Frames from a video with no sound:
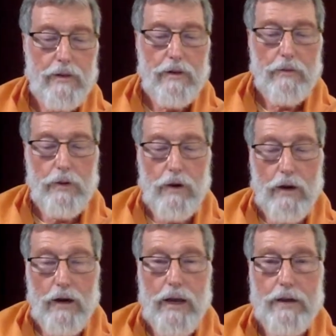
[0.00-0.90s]
We
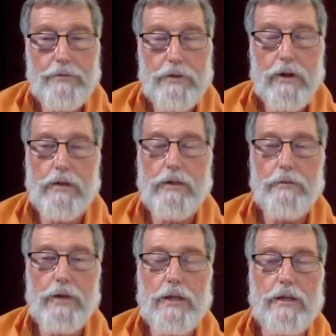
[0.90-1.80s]
all have to
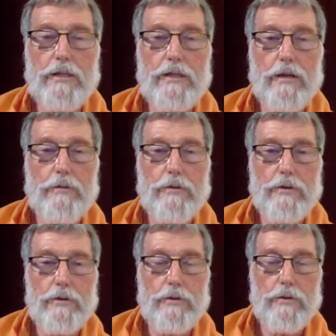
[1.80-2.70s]
cultivate this
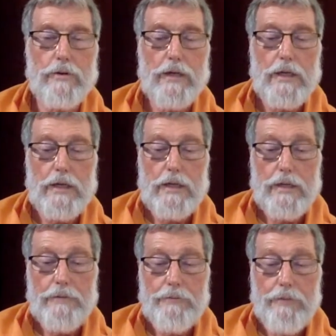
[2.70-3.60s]
self-control.
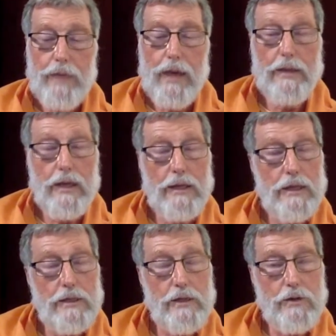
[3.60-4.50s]
And then
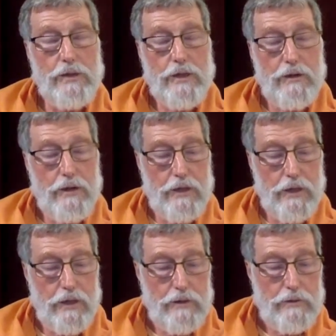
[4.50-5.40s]
there's
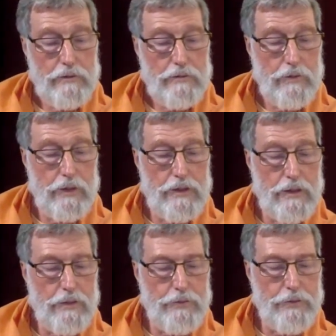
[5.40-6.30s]
austerity. What is the
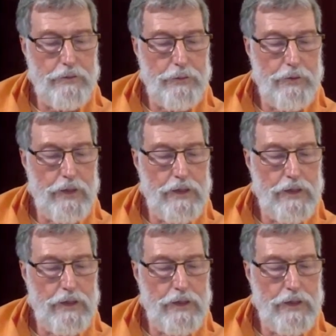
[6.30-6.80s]
difference between